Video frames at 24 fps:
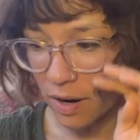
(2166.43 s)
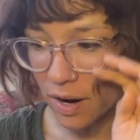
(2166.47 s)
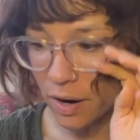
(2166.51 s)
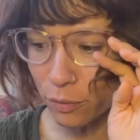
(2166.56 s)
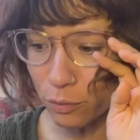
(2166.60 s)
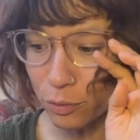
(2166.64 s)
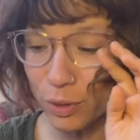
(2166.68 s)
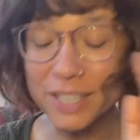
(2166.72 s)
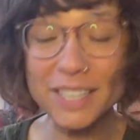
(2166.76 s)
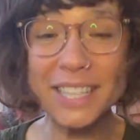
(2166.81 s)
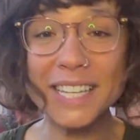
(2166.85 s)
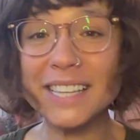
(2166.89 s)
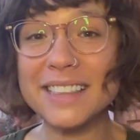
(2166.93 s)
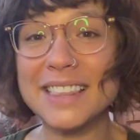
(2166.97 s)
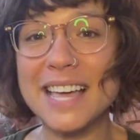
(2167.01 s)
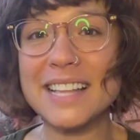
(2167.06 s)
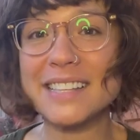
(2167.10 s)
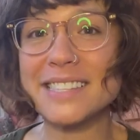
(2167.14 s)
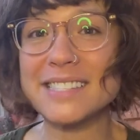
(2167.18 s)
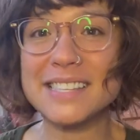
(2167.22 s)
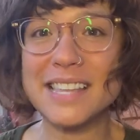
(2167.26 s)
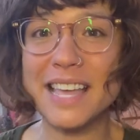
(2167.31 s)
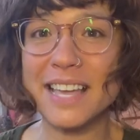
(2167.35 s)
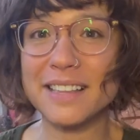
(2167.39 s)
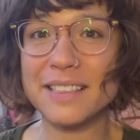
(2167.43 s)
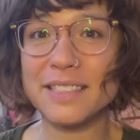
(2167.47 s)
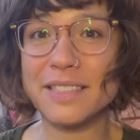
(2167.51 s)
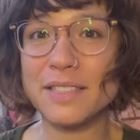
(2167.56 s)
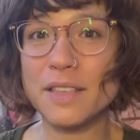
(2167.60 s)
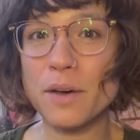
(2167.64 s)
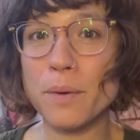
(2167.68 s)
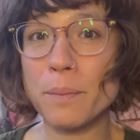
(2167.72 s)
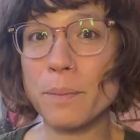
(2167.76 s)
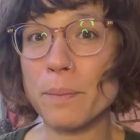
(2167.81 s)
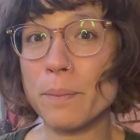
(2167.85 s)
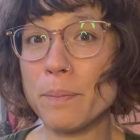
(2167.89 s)
really, that's like
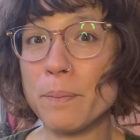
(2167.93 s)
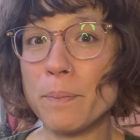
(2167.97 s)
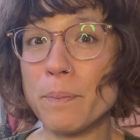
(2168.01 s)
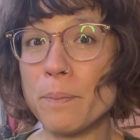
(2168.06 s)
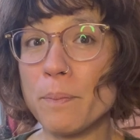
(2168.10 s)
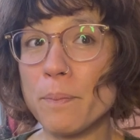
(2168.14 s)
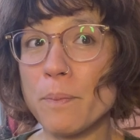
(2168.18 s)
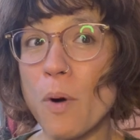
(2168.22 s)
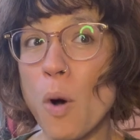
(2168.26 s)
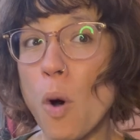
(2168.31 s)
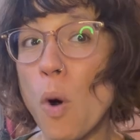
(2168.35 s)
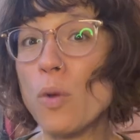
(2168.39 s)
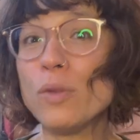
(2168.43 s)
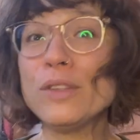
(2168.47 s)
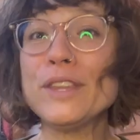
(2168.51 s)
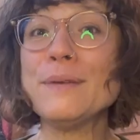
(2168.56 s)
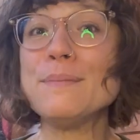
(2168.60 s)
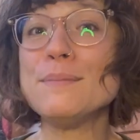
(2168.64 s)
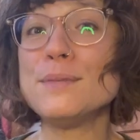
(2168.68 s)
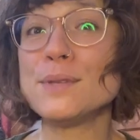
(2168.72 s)
the only